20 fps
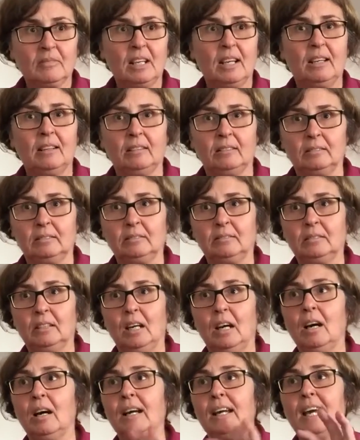hang on,
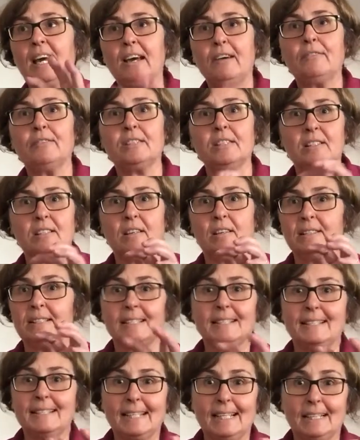I
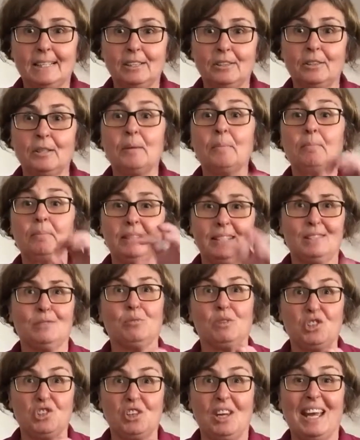didn't tell you, please
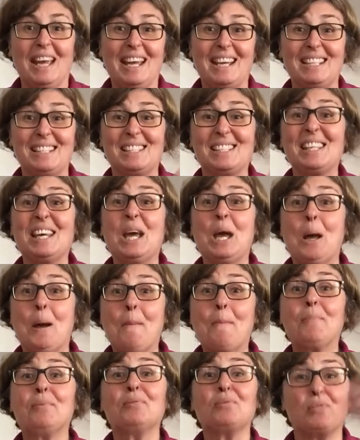wash your hands
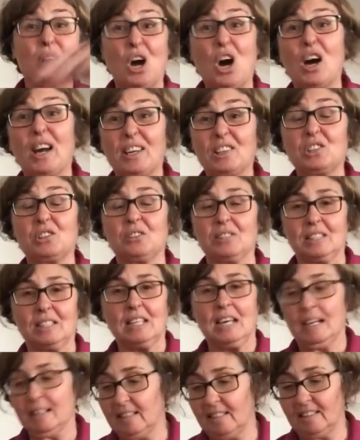prior to
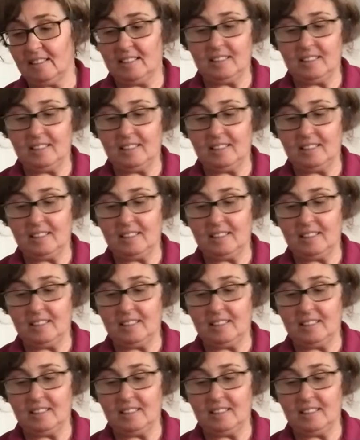starting